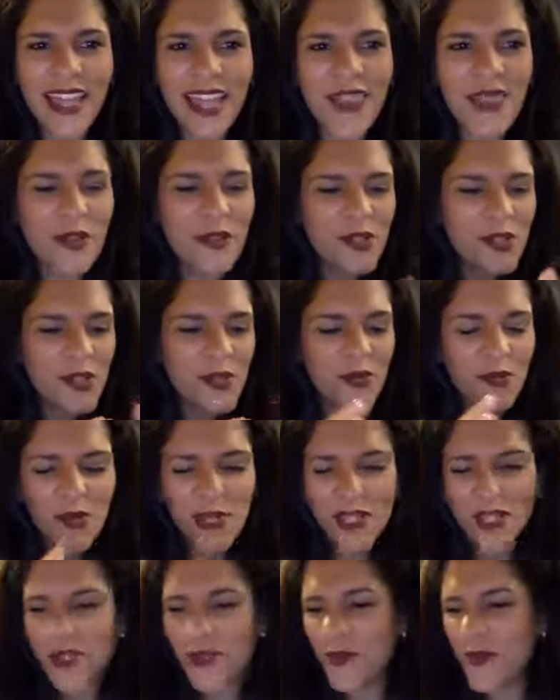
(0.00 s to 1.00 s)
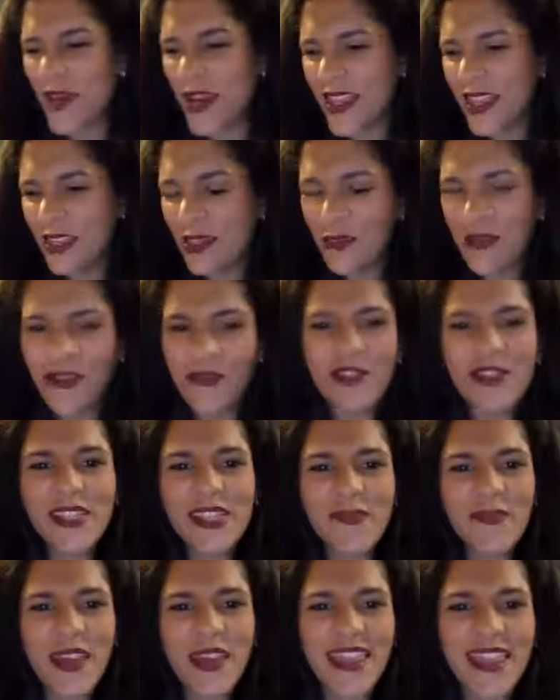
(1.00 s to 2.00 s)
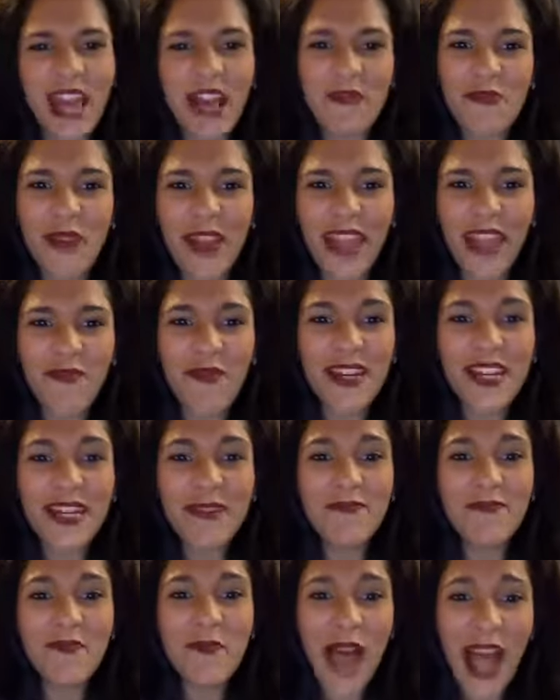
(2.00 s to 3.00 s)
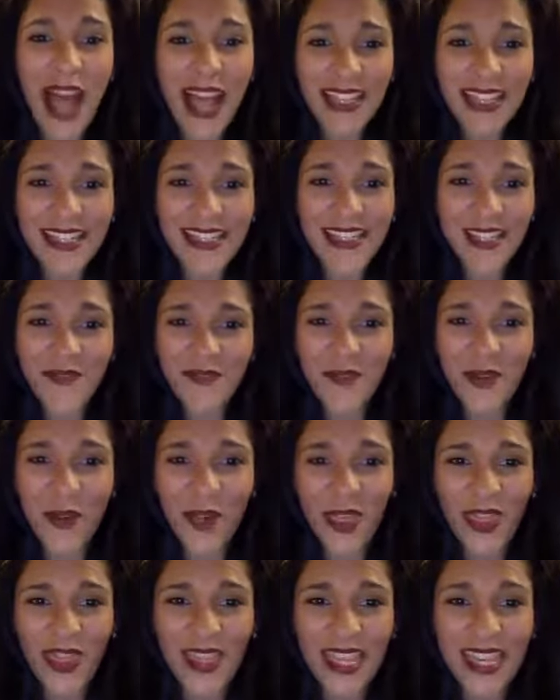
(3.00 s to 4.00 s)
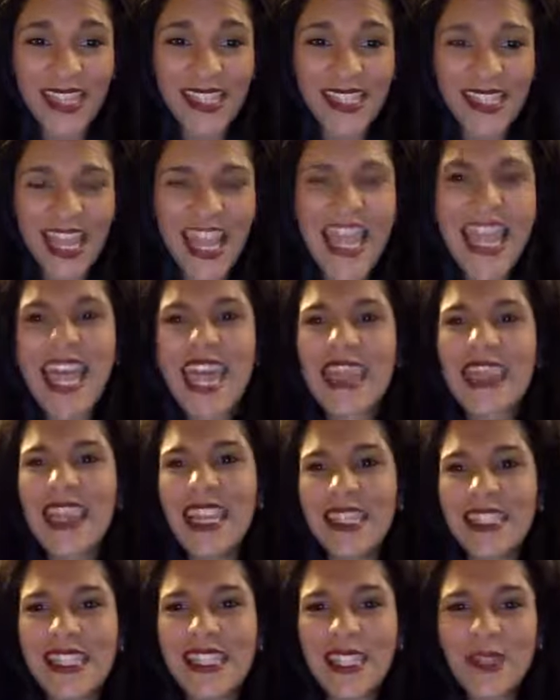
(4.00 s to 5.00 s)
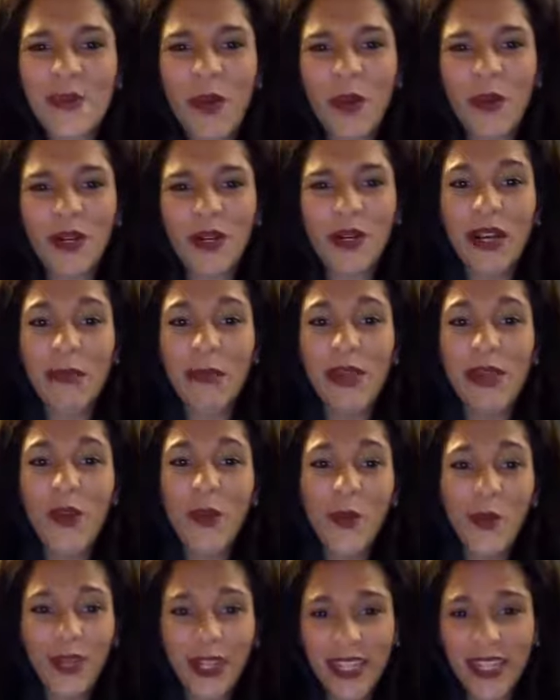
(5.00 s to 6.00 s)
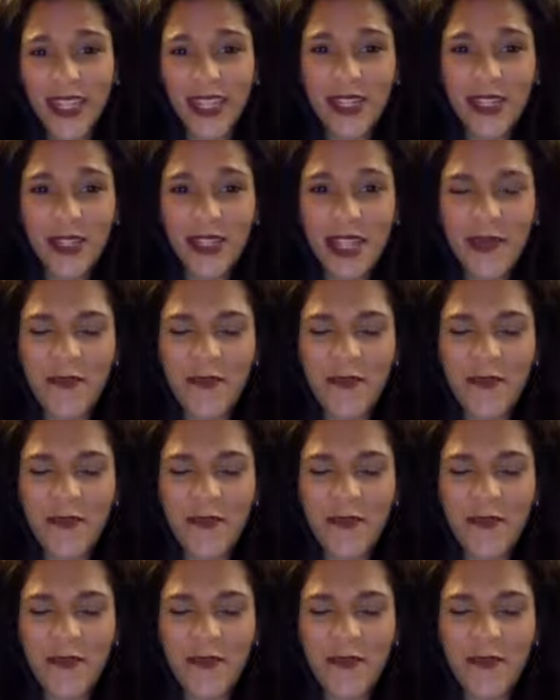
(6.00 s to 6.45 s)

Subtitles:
And there's a reason why the universe is made that way. We need a balance of both things. And this is what we're going to be working on today.